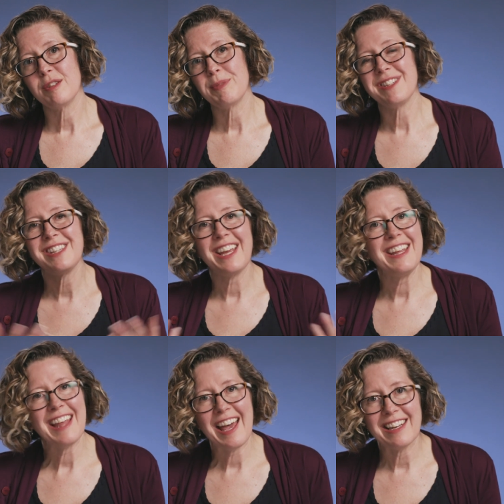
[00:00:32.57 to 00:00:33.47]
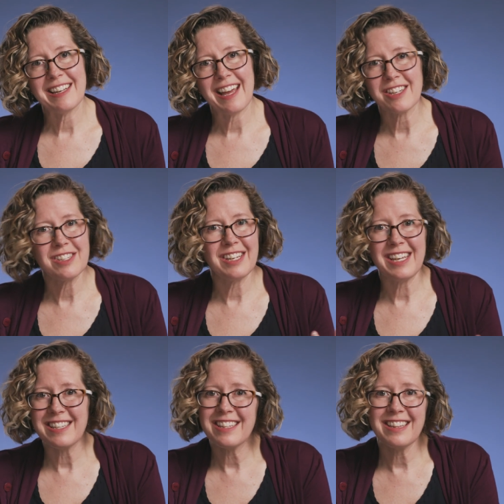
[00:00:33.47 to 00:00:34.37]
But saying that
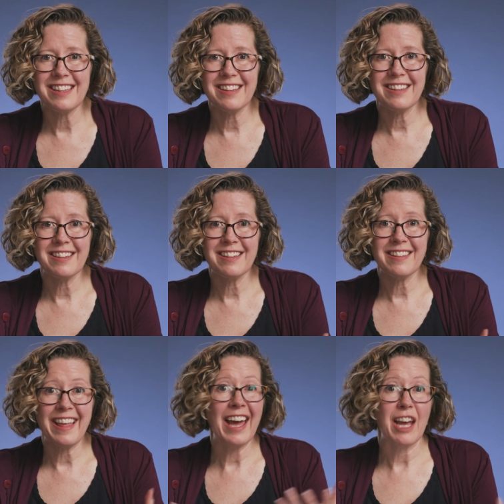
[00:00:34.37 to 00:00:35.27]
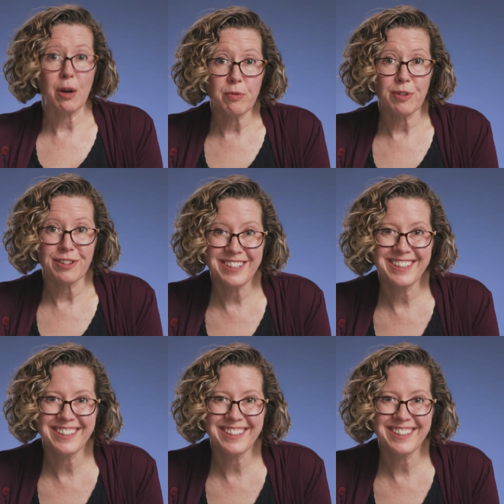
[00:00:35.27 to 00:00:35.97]
actually isn't that helpful.